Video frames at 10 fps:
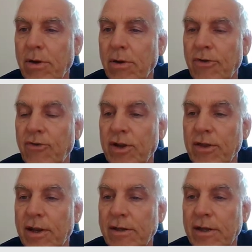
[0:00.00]
You can see
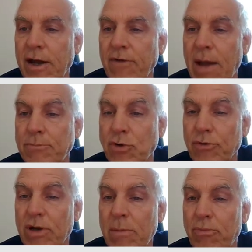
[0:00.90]
that I've captured
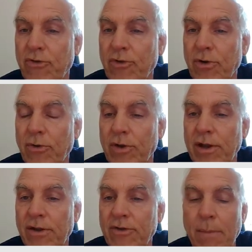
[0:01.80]
three prisoners and
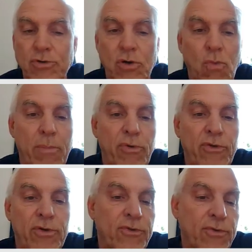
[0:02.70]
he's captured one
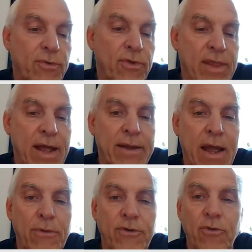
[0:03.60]
prisoner, so that
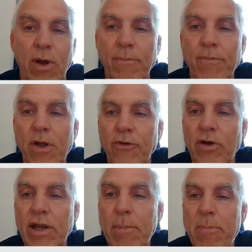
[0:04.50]
counts as well.
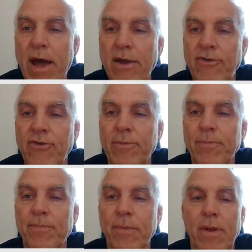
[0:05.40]
So let me pass.
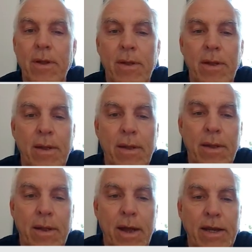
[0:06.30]

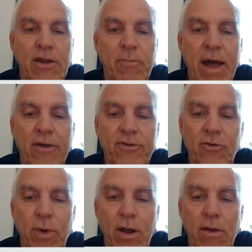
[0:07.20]
And he's passed
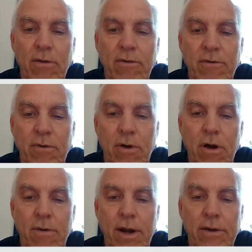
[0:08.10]
as well.
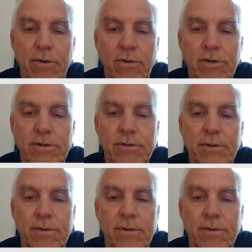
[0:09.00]
All right, good.